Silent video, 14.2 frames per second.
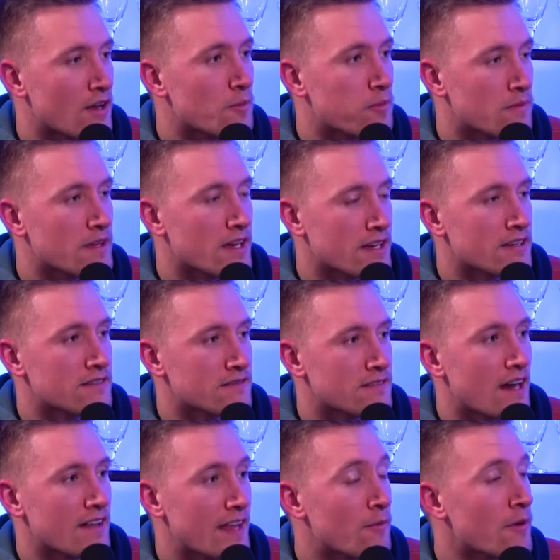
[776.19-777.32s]
No. Yeah. yeah. And
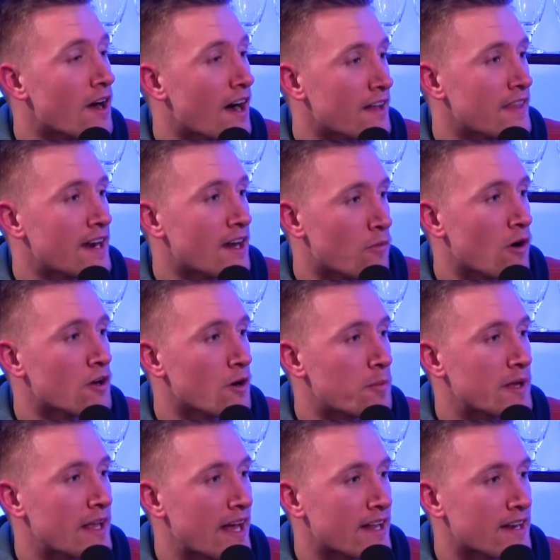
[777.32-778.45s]
I, then when I, and yeah. then I woke up
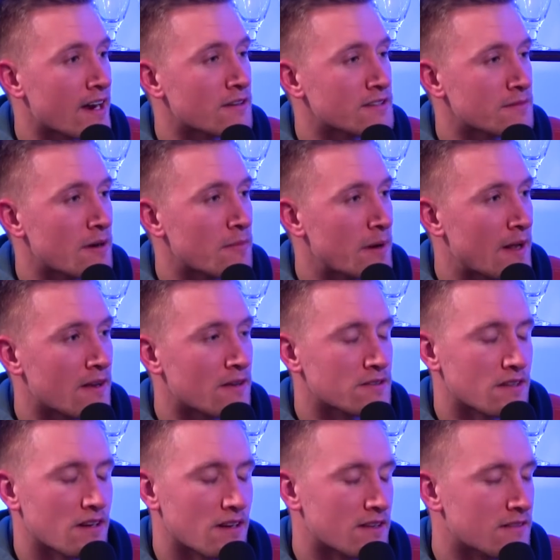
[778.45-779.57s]
again and I, I was in that. my bed and I
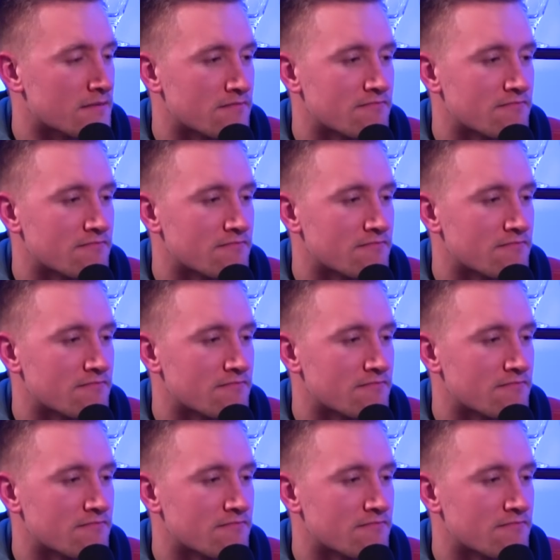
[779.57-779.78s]
was like.